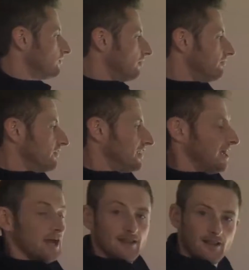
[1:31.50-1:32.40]
we've gone for
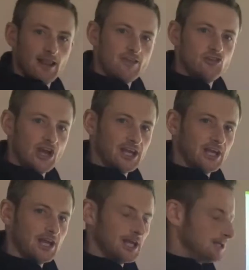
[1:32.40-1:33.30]
the uh, leather
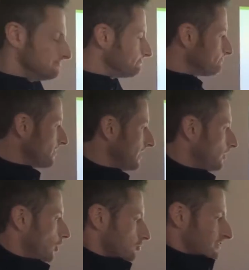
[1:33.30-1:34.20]
jacket killer.
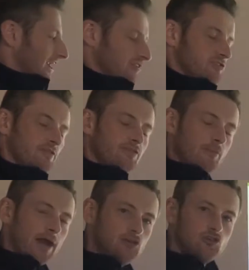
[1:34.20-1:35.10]
All the relative
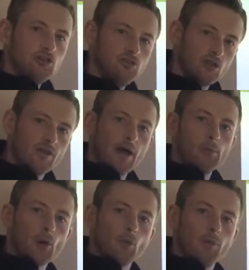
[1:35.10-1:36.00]
information is on
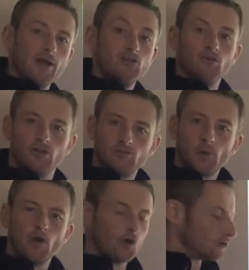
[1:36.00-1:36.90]
that product page for this
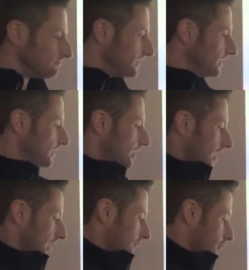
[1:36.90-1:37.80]
product.
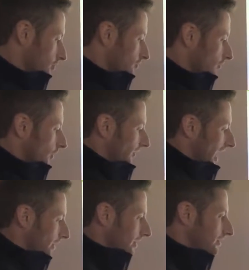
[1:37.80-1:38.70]
If we just scroll
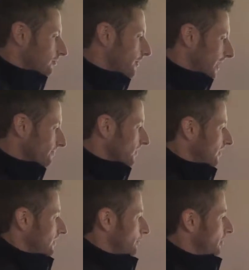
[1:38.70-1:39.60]
down a little bit,
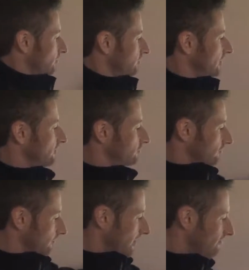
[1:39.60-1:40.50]
then we can see
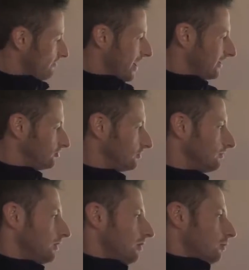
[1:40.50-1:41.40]
there's some
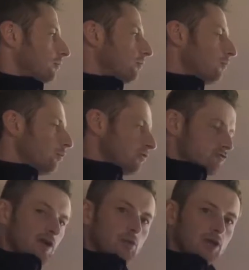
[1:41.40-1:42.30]
information
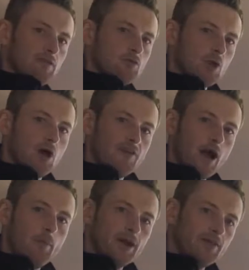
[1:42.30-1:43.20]
which really will give you a lot of
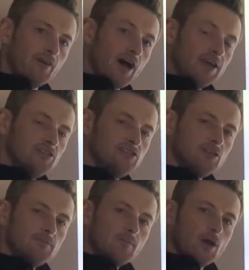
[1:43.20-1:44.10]
help and
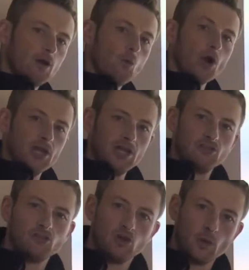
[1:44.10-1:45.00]
advice on what you
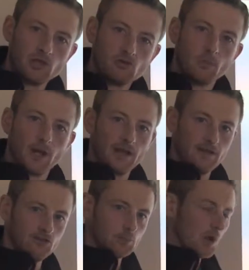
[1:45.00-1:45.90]
need to do when you're
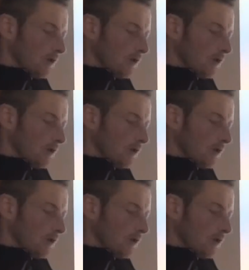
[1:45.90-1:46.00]
applying these